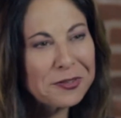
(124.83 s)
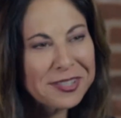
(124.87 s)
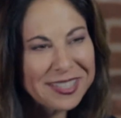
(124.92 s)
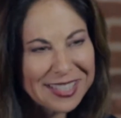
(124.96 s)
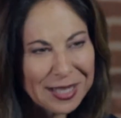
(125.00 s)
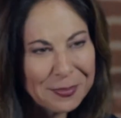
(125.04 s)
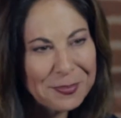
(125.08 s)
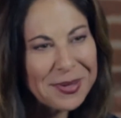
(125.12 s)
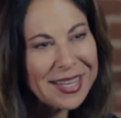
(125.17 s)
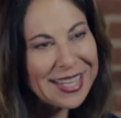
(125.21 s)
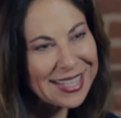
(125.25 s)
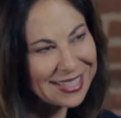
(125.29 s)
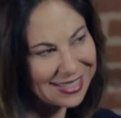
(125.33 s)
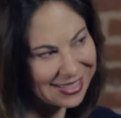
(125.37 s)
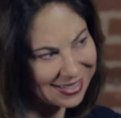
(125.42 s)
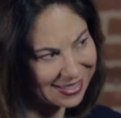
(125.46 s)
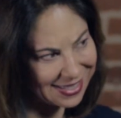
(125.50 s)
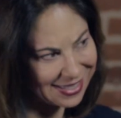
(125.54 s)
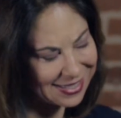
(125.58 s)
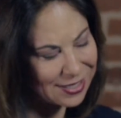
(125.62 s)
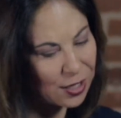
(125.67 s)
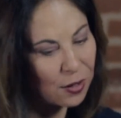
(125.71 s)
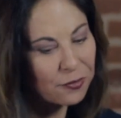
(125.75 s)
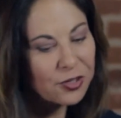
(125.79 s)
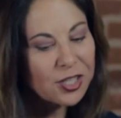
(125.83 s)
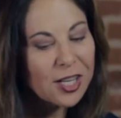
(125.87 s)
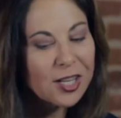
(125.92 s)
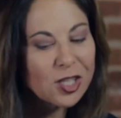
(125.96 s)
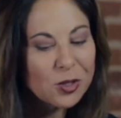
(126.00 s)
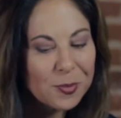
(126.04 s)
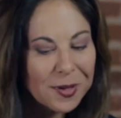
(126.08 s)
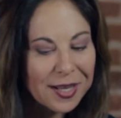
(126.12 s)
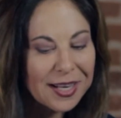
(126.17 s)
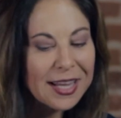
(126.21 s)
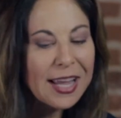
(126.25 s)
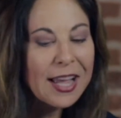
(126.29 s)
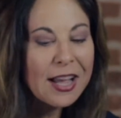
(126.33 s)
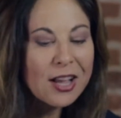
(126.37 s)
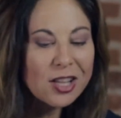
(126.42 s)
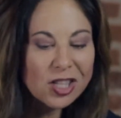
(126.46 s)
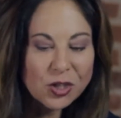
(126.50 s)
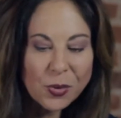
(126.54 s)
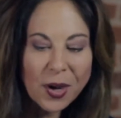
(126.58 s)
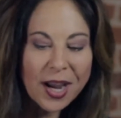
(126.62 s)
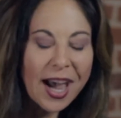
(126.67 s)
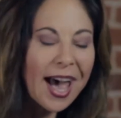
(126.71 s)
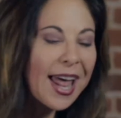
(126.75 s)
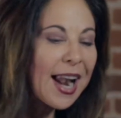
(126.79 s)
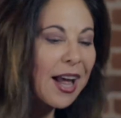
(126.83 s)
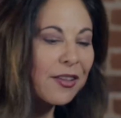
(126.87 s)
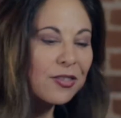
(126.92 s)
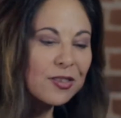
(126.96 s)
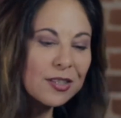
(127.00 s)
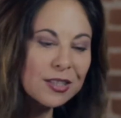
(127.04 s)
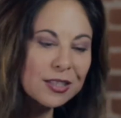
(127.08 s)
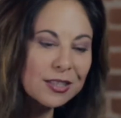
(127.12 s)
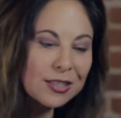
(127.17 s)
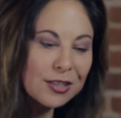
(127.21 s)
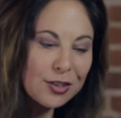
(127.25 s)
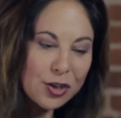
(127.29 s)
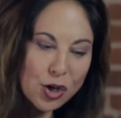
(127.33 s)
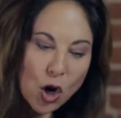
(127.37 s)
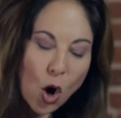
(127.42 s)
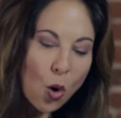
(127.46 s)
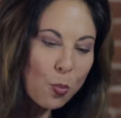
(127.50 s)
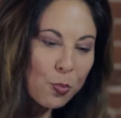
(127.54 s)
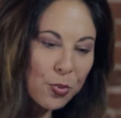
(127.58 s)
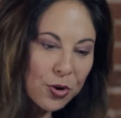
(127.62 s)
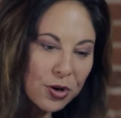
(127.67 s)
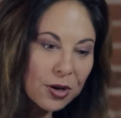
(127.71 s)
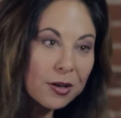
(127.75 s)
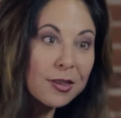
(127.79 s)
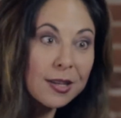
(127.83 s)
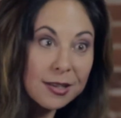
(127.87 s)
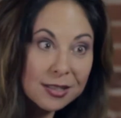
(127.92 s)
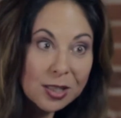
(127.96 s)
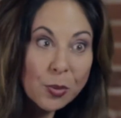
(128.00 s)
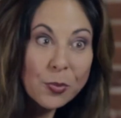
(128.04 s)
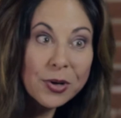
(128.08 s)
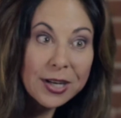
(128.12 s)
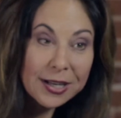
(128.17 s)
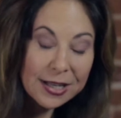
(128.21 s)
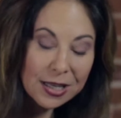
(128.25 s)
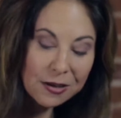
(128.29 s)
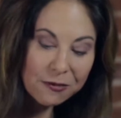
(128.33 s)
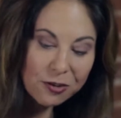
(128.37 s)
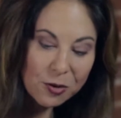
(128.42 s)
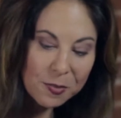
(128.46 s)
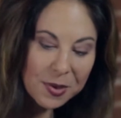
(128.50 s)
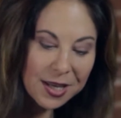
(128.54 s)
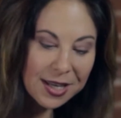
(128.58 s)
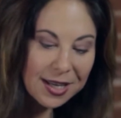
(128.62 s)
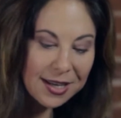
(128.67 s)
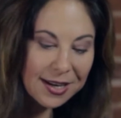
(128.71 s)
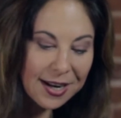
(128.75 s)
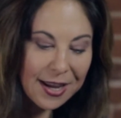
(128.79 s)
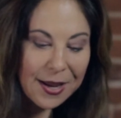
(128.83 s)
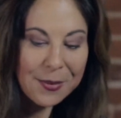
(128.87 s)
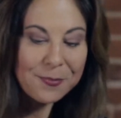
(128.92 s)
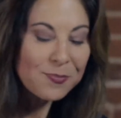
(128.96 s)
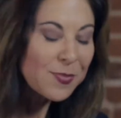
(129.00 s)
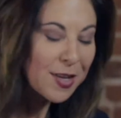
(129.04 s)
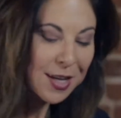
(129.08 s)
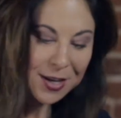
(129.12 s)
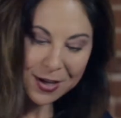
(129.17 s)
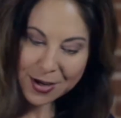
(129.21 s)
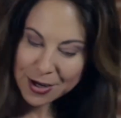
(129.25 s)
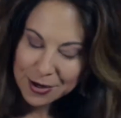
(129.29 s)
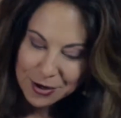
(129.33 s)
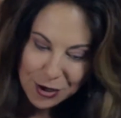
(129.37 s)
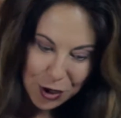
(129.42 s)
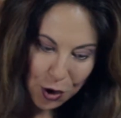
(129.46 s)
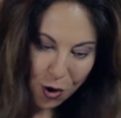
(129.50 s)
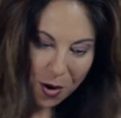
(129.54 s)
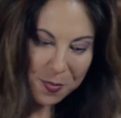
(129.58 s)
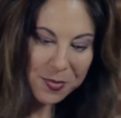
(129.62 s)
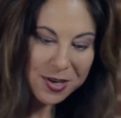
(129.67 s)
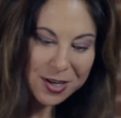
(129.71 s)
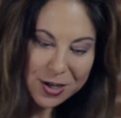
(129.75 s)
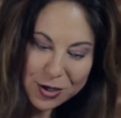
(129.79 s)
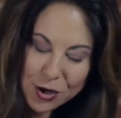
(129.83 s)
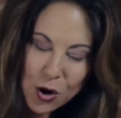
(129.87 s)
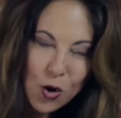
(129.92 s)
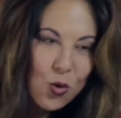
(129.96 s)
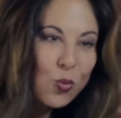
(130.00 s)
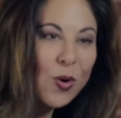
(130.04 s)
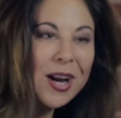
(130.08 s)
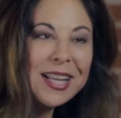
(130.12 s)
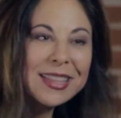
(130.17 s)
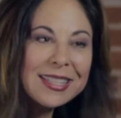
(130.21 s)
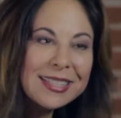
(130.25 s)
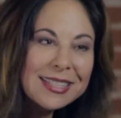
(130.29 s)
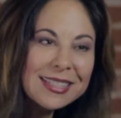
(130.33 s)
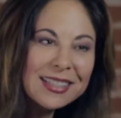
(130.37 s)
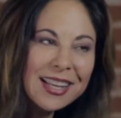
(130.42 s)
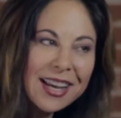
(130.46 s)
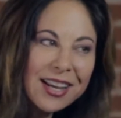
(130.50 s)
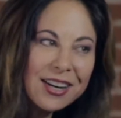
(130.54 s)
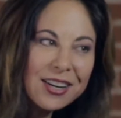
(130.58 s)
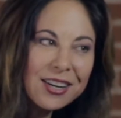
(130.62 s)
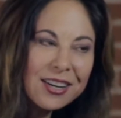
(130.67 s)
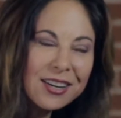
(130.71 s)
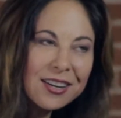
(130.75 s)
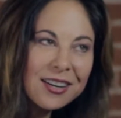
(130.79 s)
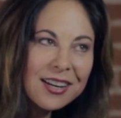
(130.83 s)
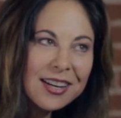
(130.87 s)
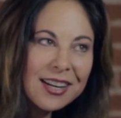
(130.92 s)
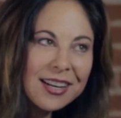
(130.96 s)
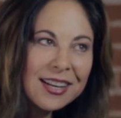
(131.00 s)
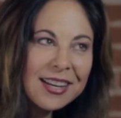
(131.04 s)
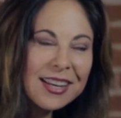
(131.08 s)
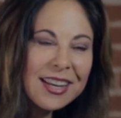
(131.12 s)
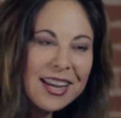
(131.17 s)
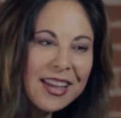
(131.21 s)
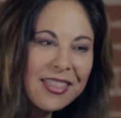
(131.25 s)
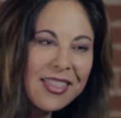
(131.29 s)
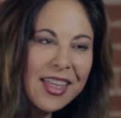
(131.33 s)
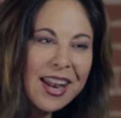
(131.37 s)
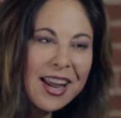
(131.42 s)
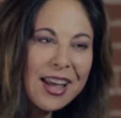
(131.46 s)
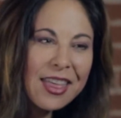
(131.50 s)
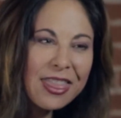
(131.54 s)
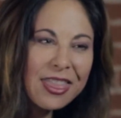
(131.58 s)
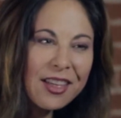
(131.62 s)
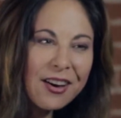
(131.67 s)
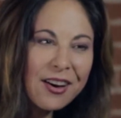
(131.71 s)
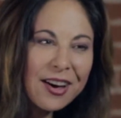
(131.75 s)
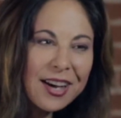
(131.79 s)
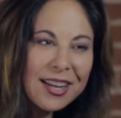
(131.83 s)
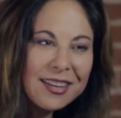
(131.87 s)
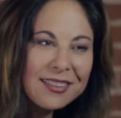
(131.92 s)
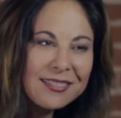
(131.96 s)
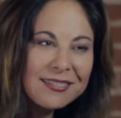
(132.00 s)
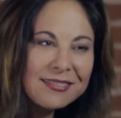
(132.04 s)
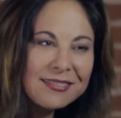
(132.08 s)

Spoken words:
of slipping into this self-judgment. So I got out this notebook that someone had given me, and I'm going to go write this letter. And then I thought,